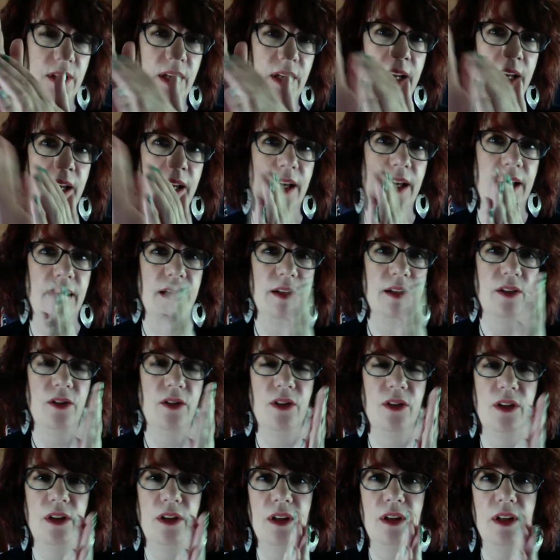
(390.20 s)
And
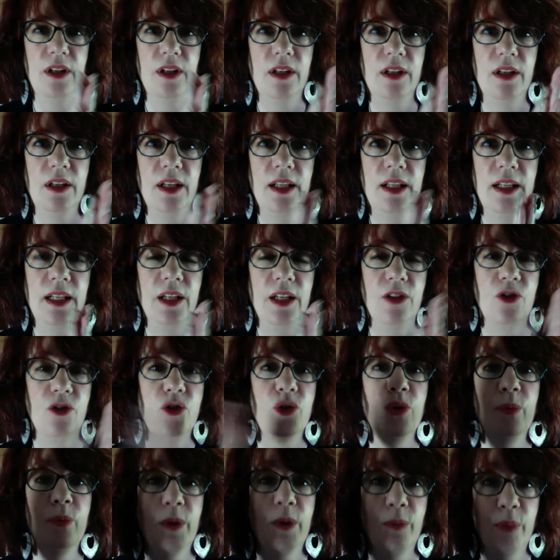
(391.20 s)
in the
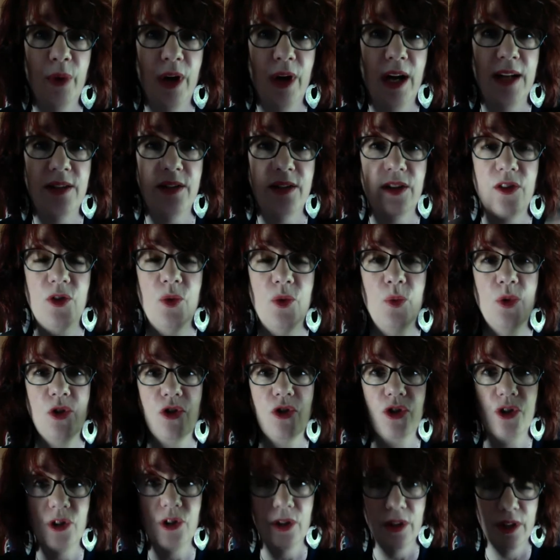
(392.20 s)
attunement process,
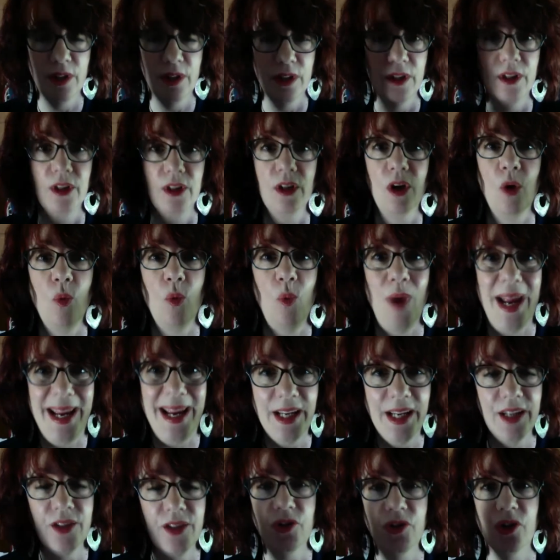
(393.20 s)
which
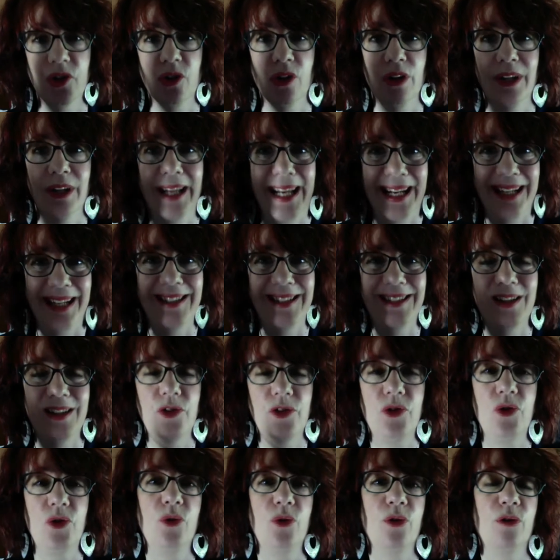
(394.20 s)
awakens or links us
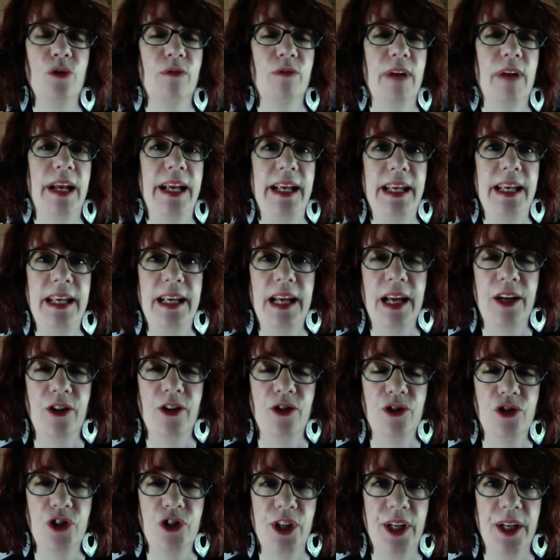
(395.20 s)
to the Reiki
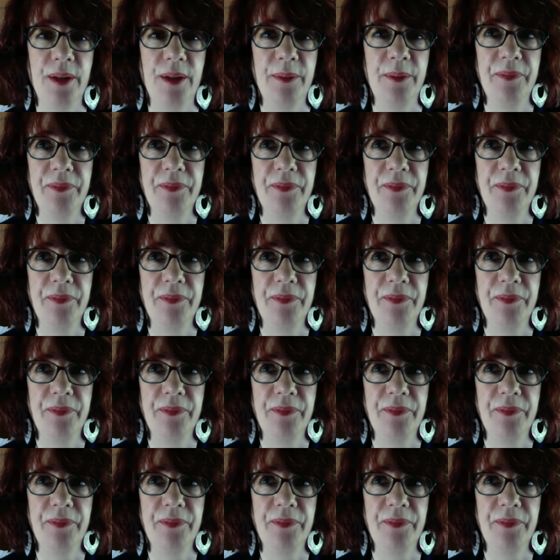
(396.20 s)
energy,